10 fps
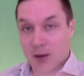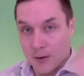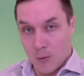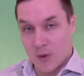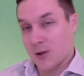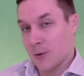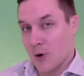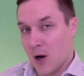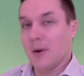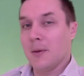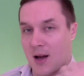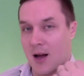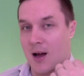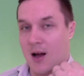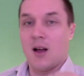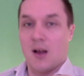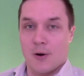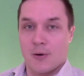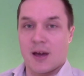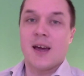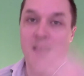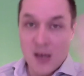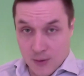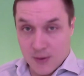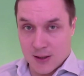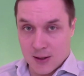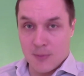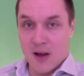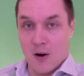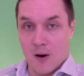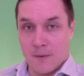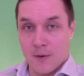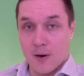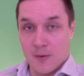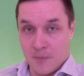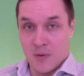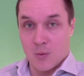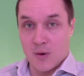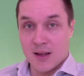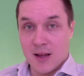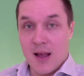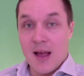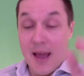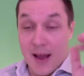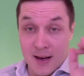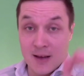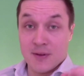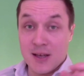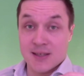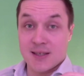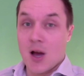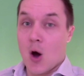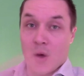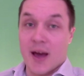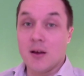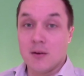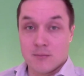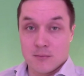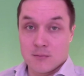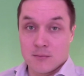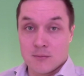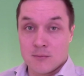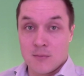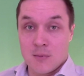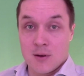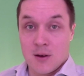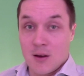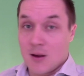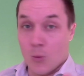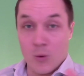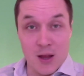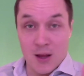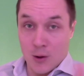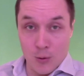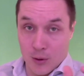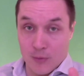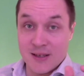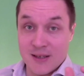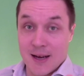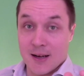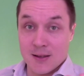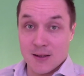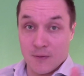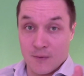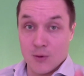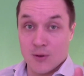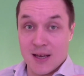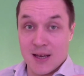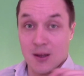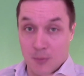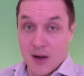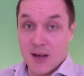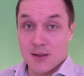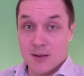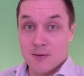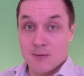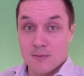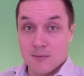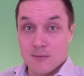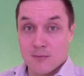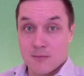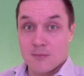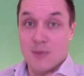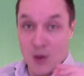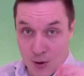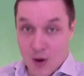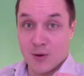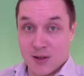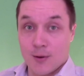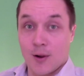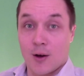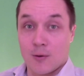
What's your problem? Uh huh. Okay. So this is my offer, right? And if they say okay, within two three seconds of you saying the price, you know it's too low.